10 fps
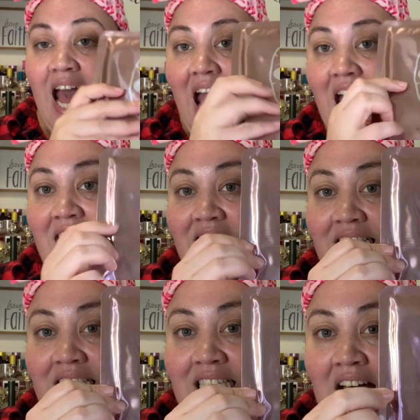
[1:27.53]

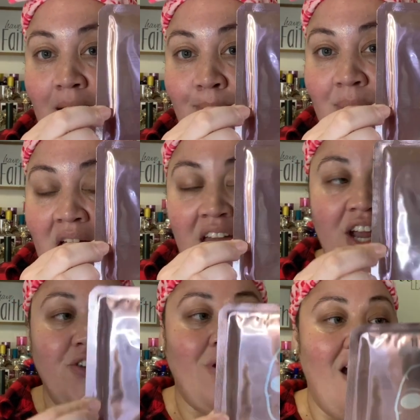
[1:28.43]
And um,
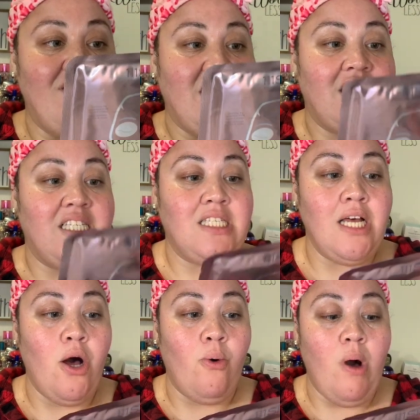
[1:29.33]
here you have it.
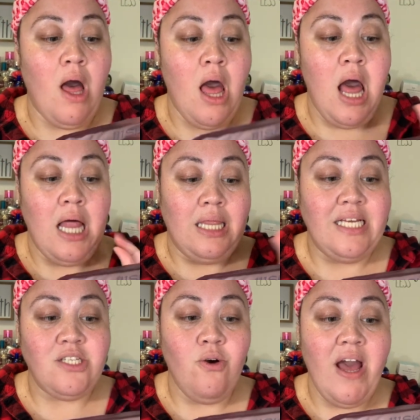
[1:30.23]
So
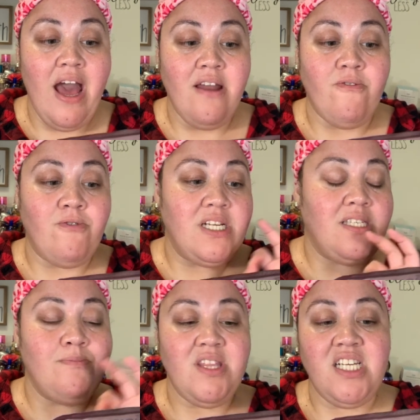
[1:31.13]
let's go ahead, read
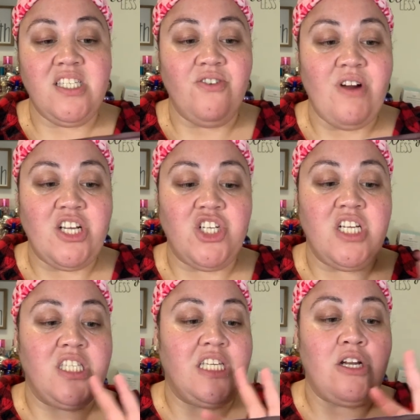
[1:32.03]
some of these
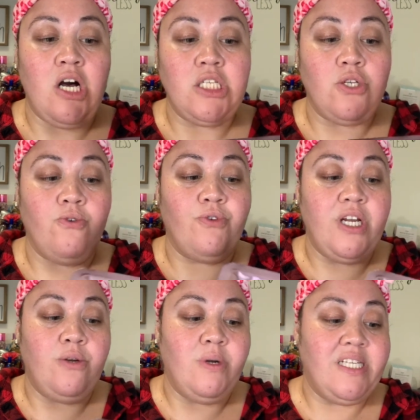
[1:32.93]
directions and also
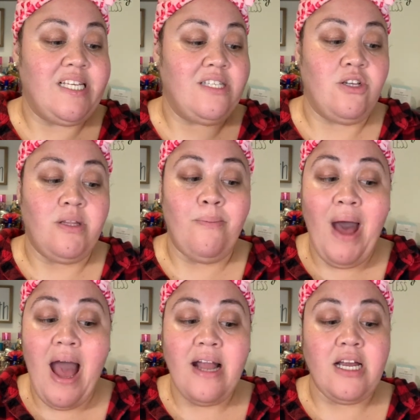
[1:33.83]
read what it says on the
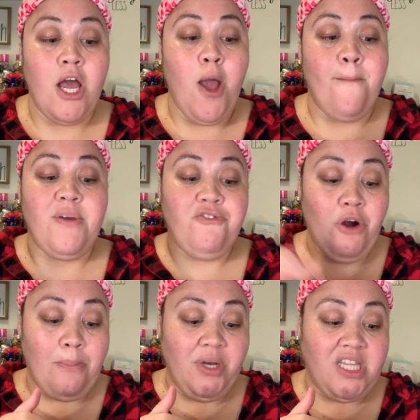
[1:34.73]
back
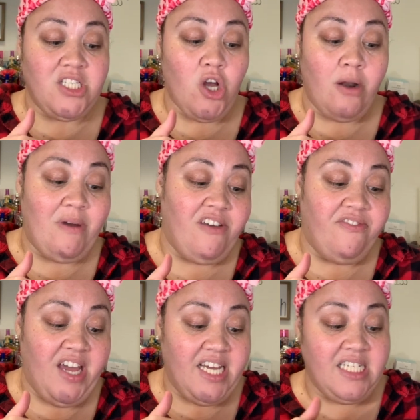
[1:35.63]
before I put this on my
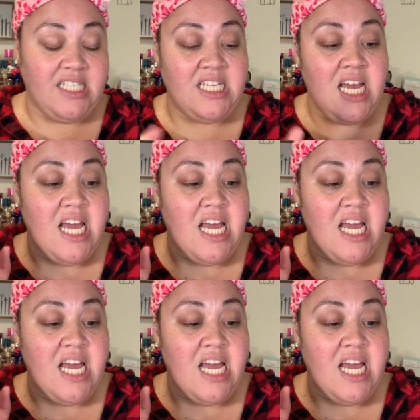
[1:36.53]
face.